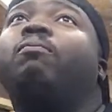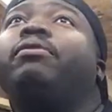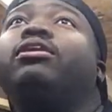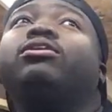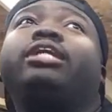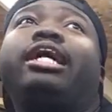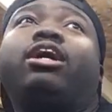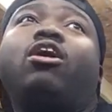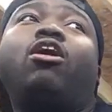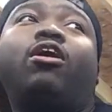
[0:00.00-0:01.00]
build a
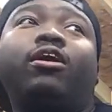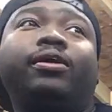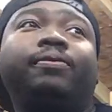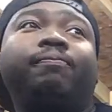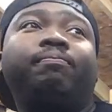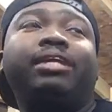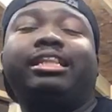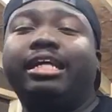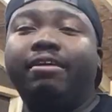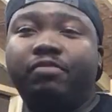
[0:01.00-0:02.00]
car
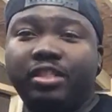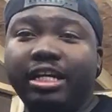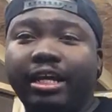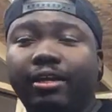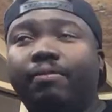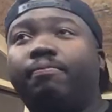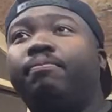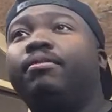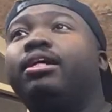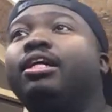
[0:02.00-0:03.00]
that they've seen.
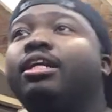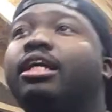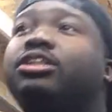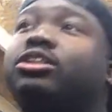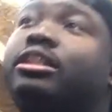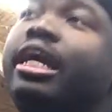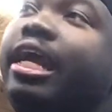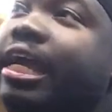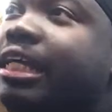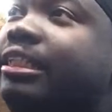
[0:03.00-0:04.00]
Let's
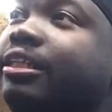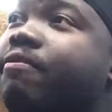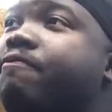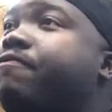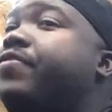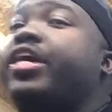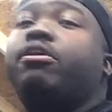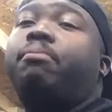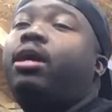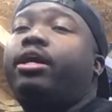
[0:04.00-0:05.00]
say it's a
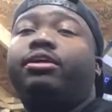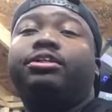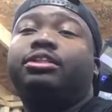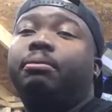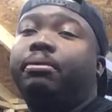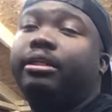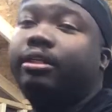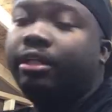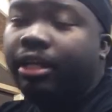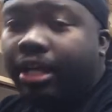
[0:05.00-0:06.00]
Fairmont or
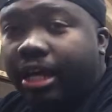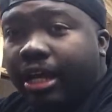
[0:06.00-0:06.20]
something.